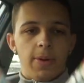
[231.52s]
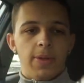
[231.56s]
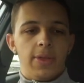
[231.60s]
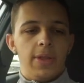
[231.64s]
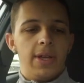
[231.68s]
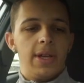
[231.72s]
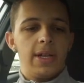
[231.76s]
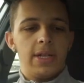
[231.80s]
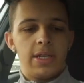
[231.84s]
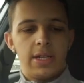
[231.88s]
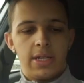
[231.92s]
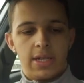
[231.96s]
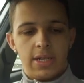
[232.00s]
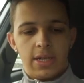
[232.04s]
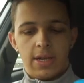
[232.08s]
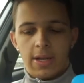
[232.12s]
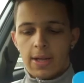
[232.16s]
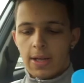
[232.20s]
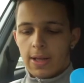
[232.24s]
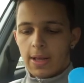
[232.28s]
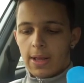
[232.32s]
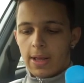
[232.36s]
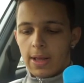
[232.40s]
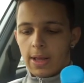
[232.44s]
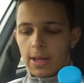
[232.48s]
this
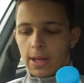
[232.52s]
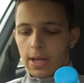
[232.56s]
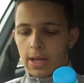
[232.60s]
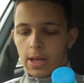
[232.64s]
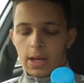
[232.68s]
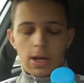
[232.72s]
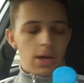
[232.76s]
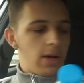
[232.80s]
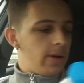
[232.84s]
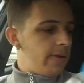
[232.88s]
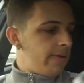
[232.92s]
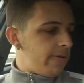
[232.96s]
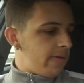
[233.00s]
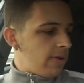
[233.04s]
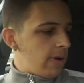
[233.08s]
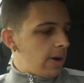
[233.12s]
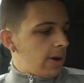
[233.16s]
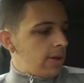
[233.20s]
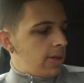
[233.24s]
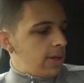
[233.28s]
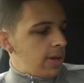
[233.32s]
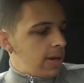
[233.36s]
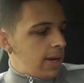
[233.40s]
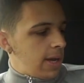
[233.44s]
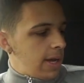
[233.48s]

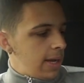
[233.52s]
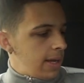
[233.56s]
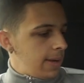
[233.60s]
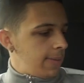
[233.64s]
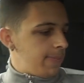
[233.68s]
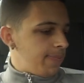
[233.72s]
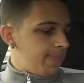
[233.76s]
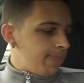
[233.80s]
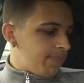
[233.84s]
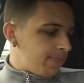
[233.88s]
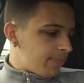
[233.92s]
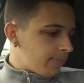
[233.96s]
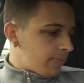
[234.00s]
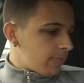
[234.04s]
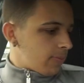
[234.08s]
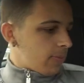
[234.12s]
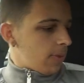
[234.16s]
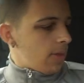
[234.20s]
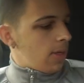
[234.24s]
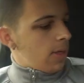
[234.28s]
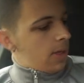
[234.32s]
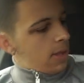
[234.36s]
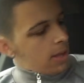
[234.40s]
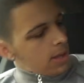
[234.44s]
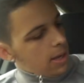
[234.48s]
throughout the day.
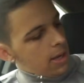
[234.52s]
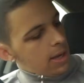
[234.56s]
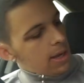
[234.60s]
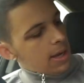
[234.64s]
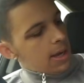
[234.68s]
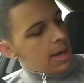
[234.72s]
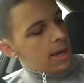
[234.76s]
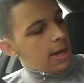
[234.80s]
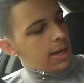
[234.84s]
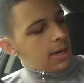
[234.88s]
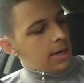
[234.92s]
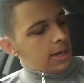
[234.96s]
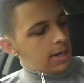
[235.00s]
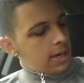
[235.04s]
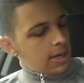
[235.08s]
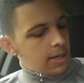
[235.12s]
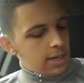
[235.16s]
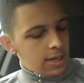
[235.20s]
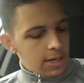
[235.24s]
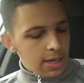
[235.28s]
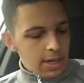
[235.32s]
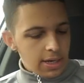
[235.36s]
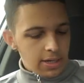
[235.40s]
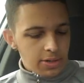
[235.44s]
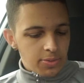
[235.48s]

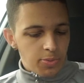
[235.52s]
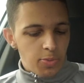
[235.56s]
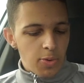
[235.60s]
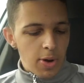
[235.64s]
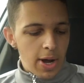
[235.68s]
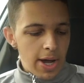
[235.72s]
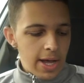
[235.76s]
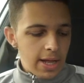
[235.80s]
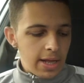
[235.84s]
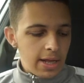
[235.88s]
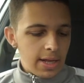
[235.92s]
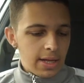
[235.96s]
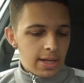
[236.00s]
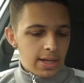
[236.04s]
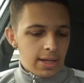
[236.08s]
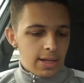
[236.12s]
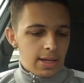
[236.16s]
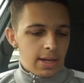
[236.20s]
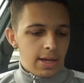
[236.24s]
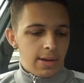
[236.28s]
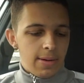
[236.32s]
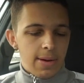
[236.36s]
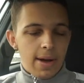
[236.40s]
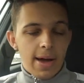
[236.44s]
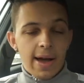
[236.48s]
And as well,
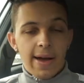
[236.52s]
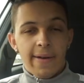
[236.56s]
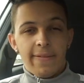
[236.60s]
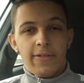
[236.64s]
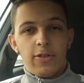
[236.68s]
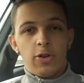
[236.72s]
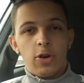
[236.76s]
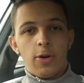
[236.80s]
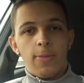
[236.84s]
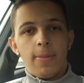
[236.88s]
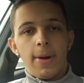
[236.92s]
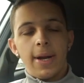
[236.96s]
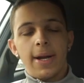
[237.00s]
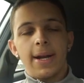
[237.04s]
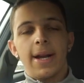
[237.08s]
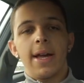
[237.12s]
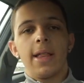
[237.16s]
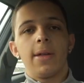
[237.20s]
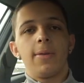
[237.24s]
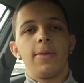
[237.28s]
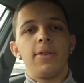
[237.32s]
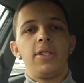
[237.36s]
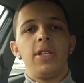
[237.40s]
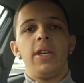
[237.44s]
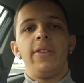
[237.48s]
I've dropped my
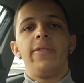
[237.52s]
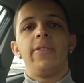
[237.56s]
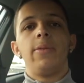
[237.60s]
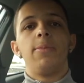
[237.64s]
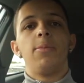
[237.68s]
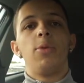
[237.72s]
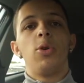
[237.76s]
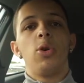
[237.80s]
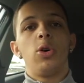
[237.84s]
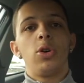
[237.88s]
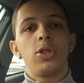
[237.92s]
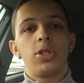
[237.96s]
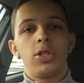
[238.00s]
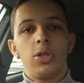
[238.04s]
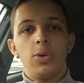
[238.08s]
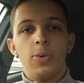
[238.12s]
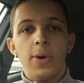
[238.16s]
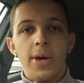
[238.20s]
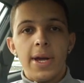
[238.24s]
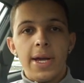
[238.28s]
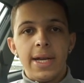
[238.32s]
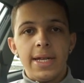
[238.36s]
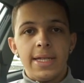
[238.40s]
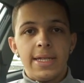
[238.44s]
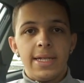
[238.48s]
calories even more to
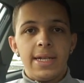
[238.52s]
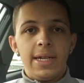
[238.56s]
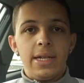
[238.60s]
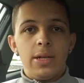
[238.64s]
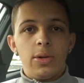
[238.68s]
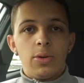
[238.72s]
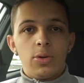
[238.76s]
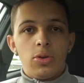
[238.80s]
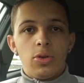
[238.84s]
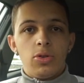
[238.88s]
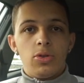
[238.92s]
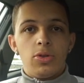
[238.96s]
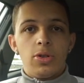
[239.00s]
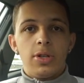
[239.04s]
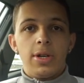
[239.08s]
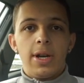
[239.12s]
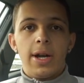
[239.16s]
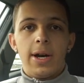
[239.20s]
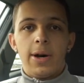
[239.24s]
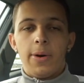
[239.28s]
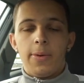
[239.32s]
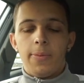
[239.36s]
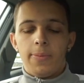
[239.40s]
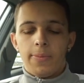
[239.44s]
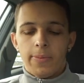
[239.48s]
1800
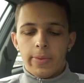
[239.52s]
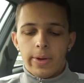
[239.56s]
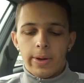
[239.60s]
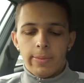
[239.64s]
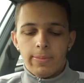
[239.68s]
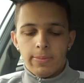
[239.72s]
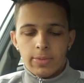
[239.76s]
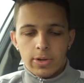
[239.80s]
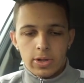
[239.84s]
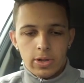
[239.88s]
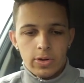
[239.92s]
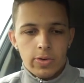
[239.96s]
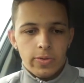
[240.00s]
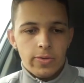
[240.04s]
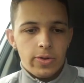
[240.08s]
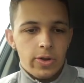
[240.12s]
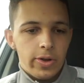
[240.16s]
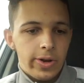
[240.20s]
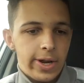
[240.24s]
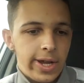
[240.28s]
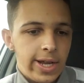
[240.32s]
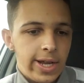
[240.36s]
now. I'm currently on